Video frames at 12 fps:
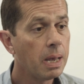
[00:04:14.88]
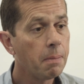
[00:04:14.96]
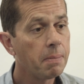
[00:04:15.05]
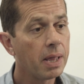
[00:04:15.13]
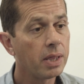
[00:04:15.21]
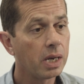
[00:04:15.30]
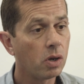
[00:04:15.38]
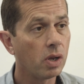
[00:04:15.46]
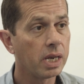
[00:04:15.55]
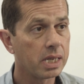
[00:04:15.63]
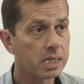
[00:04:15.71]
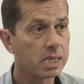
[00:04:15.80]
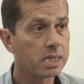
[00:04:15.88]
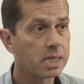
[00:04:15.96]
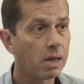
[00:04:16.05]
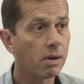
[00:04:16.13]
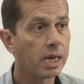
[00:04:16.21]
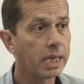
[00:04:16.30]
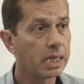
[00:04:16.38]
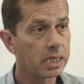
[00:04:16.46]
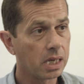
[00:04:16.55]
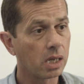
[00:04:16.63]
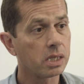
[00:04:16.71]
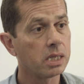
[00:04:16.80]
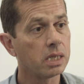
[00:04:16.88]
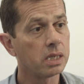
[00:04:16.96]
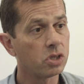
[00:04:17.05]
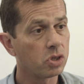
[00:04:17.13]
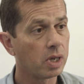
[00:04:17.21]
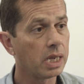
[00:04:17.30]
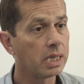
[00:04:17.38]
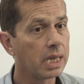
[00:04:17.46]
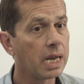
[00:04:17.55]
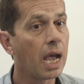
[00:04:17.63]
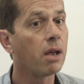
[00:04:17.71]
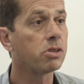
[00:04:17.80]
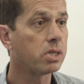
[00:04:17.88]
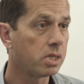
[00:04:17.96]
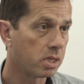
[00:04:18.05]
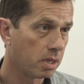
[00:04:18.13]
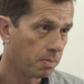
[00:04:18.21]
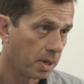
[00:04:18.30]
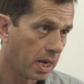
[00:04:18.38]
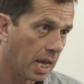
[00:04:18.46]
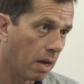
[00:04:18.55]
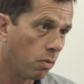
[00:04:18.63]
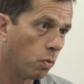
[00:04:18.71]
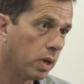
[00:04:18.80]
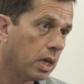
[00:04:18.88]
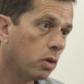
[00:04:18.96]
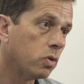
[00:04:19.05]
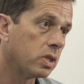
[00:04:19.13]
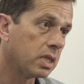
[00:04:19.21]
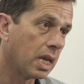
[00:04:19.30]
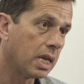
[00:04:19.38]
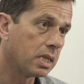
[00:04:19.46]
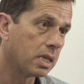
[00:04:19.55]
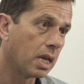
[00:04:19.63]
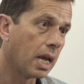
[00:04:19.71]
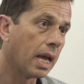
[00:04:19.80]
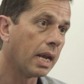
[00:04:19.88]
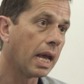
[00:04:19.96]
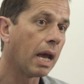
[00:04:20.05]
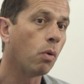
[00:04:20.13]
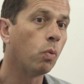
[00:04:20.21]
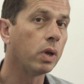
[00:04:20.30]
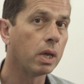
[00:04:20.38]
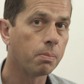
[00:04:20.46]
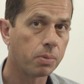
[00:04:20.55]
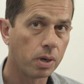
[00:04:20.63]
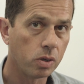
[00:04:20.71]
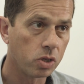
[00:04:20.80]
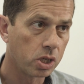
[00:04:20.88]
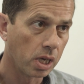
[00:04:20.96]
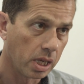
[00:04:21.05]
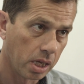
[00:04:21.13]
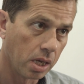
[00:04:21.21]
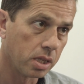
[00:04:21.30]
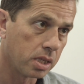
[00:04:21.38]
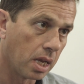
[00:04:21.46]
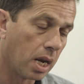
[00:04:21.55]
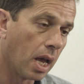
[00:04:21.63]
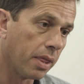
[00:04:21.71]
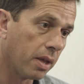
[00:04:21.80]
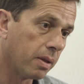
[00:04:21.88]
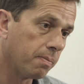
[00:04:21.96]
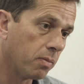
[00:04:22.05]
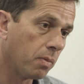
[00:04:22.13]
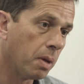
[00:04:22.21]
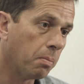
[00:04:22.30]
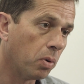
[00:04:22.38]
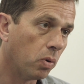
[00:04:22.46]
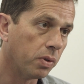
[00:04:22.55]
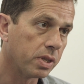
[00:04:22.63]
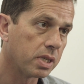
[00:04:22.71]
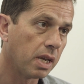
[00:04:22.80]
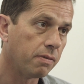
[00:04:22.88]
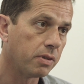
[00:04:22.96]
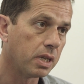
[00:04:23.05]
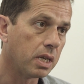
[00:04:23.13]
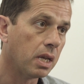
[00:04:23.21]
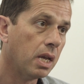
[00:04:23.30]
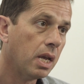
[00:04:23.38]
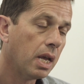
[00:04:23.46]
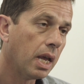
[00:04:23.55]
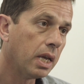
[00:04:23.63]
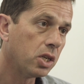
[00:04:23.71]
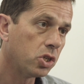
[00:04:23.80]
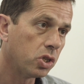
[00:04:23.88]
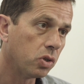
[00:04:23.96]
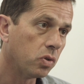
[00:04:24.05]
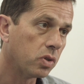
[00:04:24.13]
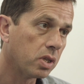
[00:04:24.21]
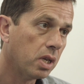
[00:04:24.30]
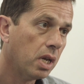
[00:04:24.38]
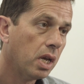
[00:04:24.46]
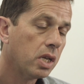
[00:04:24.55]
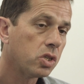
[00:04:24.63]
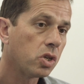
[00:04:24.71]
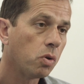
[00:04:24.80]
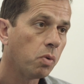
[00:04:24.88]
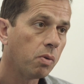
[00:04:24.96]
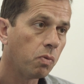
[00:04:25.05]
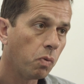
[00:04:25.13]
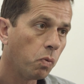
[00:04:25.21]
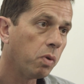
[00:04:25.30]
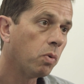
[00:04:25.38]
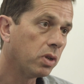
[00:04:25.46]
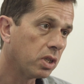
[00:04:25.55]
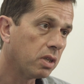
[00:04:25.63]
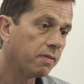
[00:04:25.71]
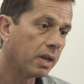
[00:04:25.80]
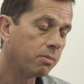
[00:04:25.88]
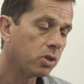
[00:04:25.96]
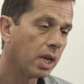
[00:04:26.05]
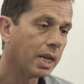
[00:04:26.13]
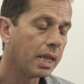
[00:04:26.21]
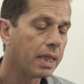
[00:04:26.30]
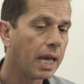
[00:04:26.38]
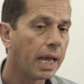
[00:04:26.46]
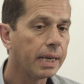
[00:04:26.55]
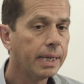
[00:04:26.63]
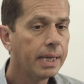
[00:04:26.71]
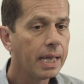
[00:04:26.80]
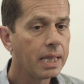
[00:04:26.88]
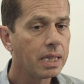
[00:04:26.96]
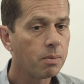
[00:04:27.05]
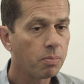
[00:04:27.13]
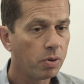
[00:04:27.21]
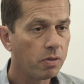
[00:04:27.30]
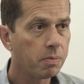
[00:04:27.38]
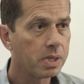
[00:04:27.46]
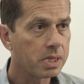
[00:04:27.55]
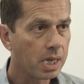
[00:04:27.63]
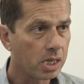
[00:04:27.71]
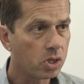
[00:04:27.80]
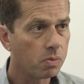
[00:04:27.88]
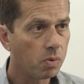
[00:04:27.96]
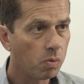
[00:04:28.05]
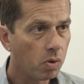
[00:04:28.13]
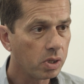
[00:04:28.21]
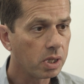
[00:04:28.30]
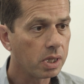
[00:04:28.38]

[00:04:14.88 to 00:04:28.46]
but they're not necessarily inducted and trained in our system and how we use data and how we approach alerts and other important safety issues. So we want to develop training in that. In the improvement section, we want to